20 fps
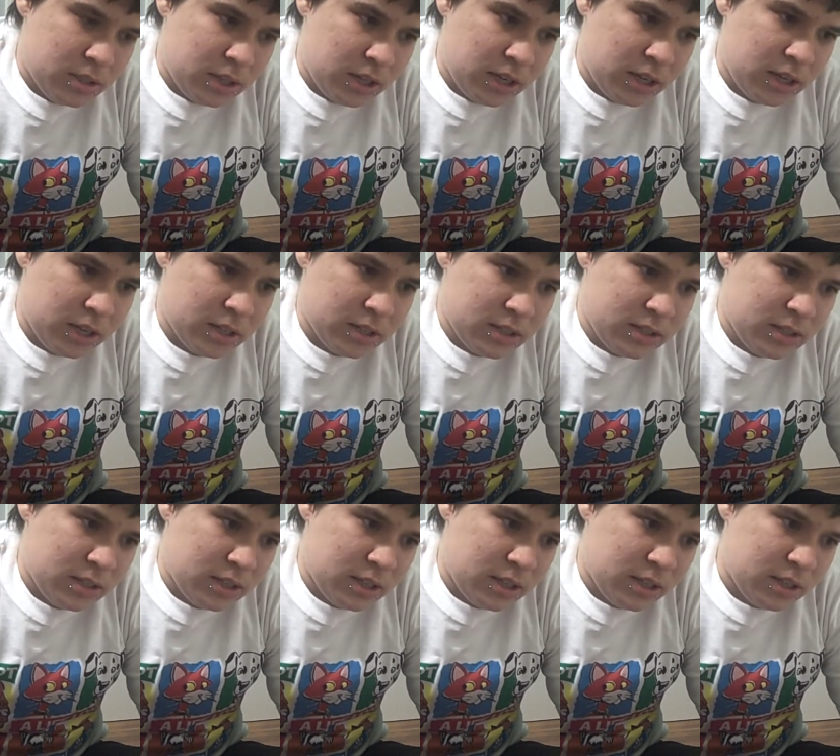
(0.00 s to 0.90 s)

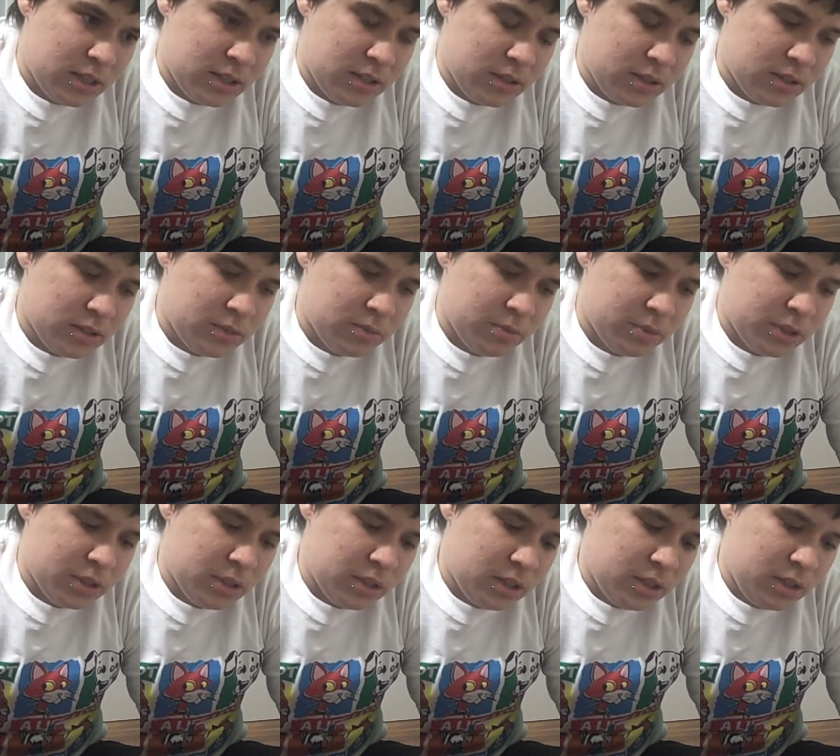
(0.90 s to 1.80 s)
that it is
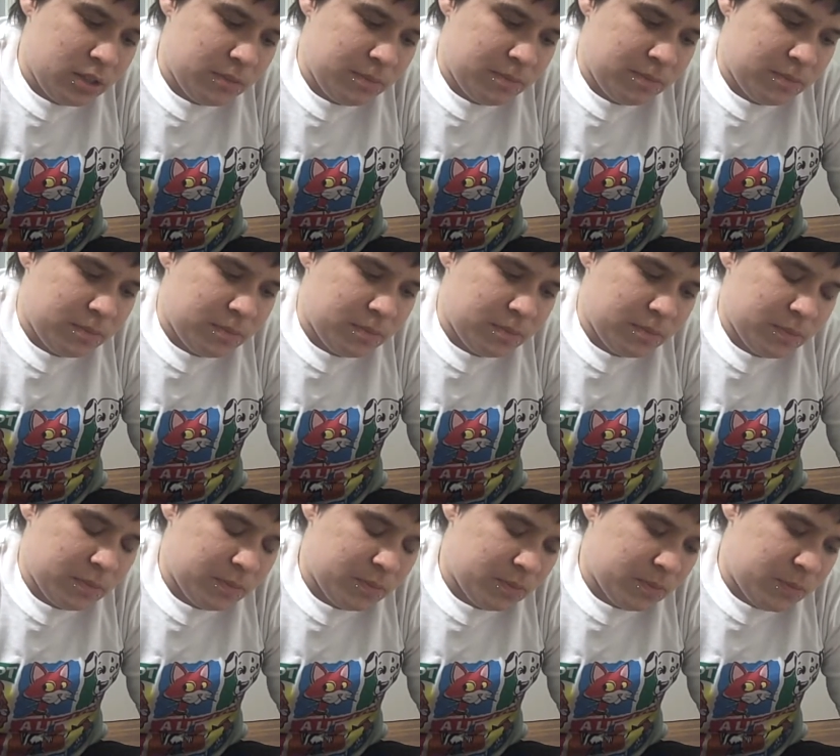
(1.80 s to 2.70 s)
really
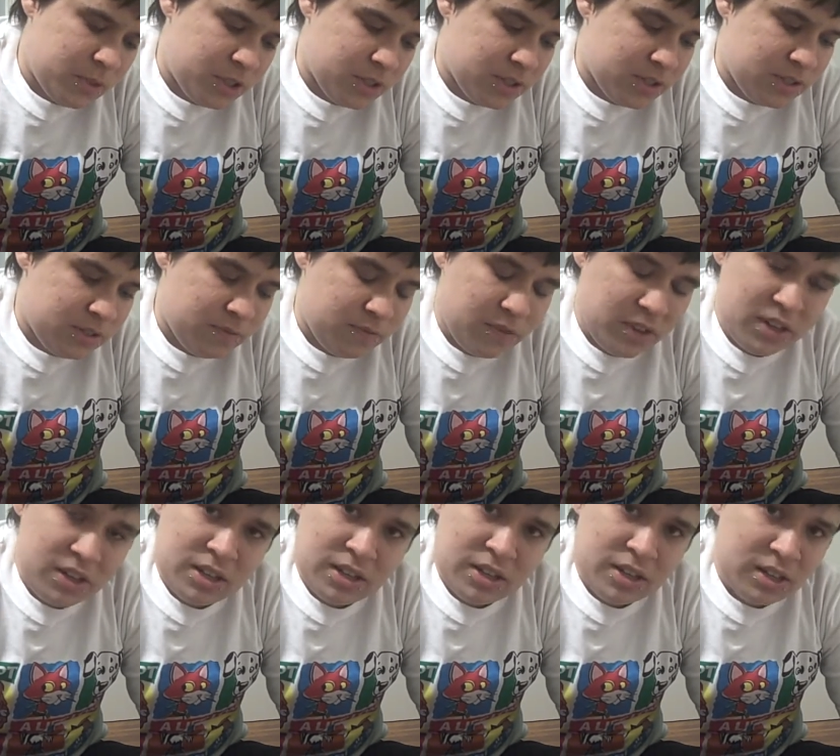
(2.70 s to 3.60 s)
just
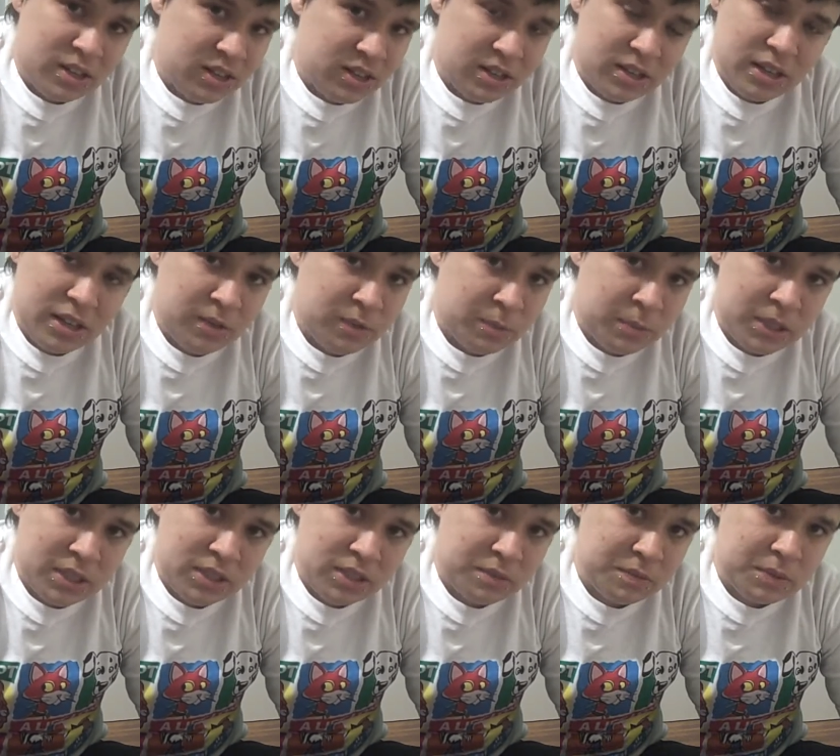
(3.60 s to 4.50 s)
fucking cutting a knife in
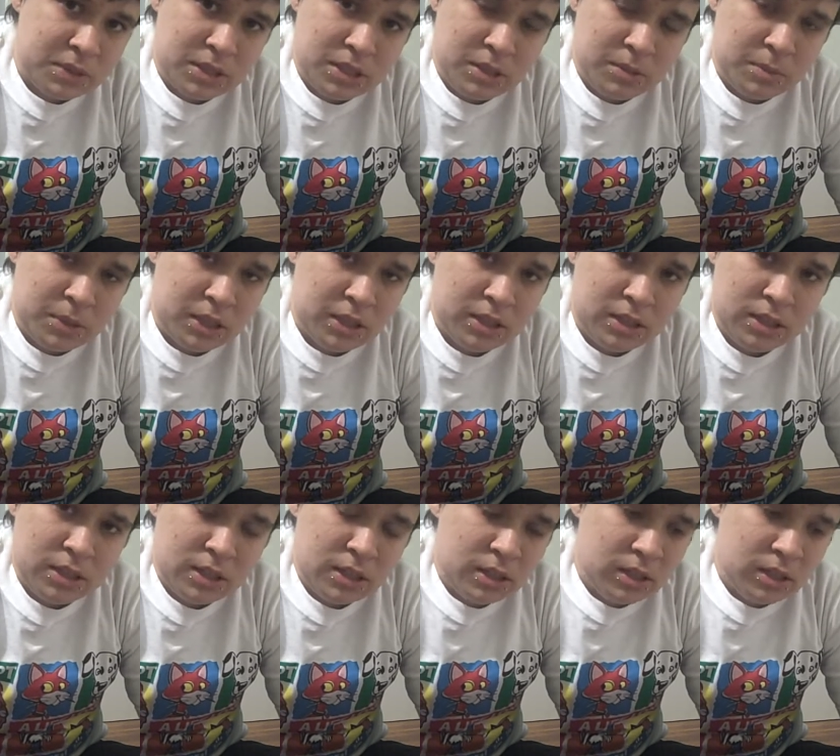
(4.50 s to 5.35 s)
my self-esteem, man.